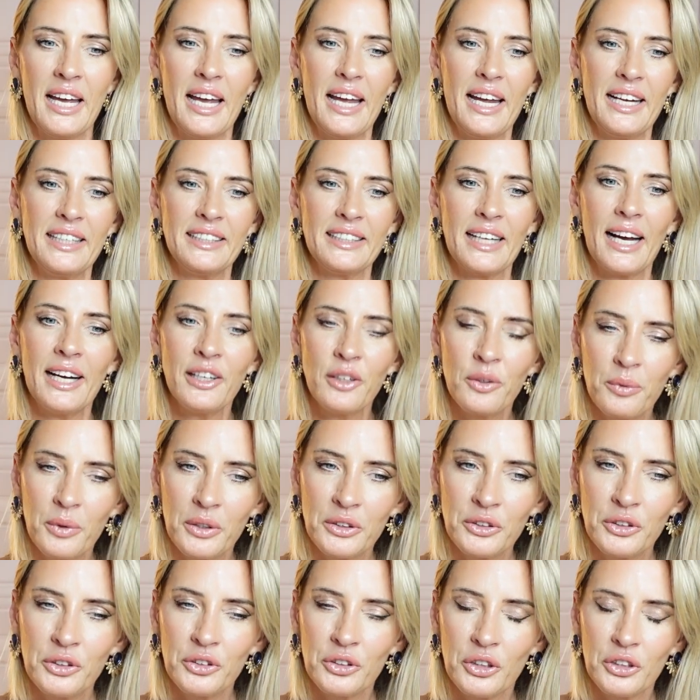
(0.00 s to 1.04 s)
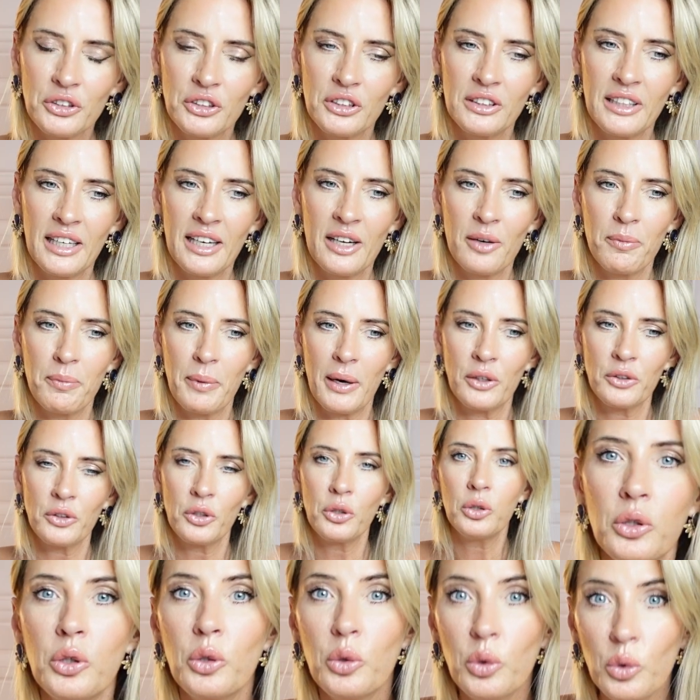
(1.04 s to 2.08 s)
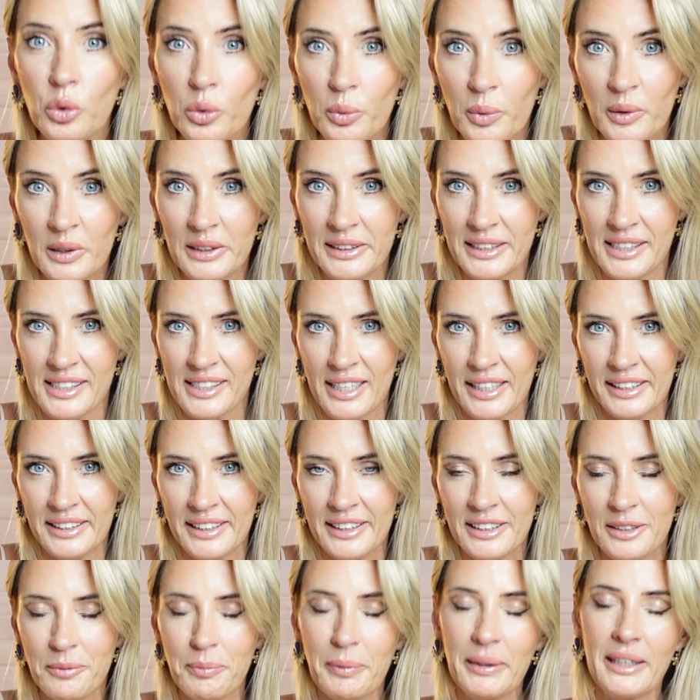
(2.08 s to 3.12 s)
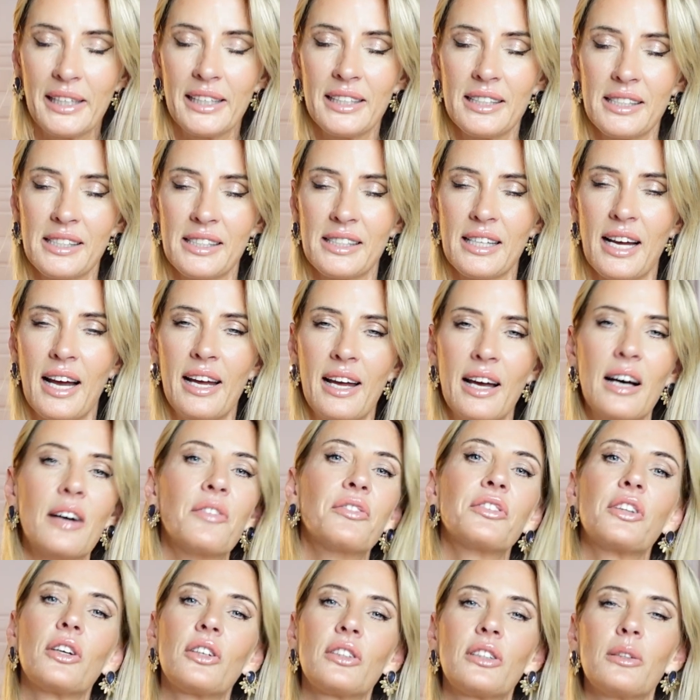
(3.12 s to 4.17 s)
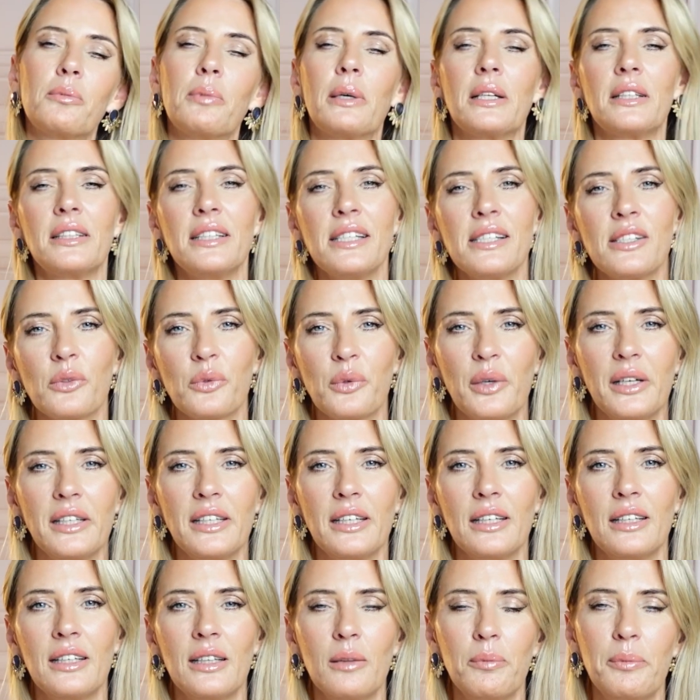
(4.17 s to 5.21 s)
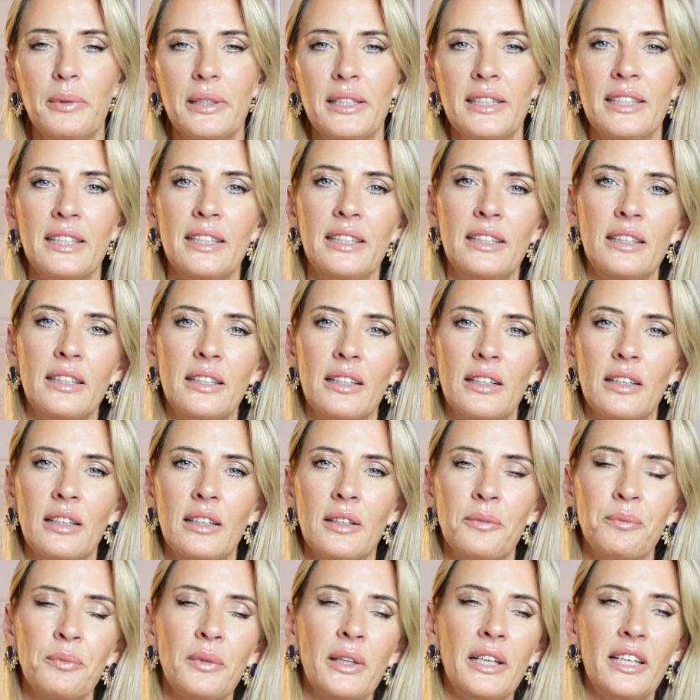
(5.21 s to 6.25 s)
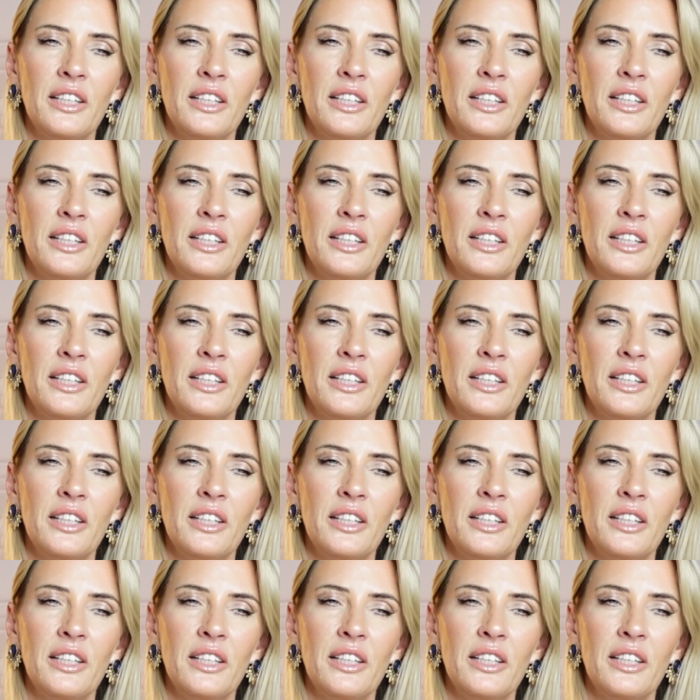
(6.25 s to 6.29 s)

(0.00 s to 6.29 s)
and I don't want to talk today about who will design it because I have talked about this already a little bit in the